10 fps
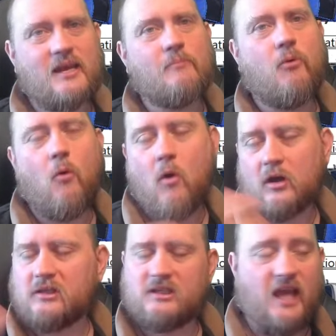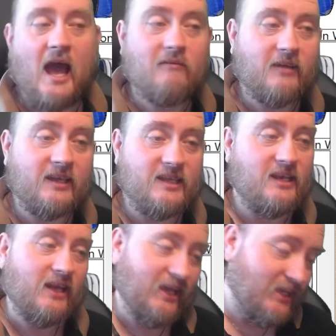import
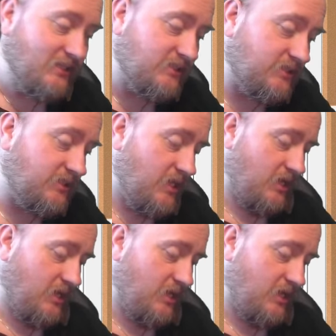everything there is,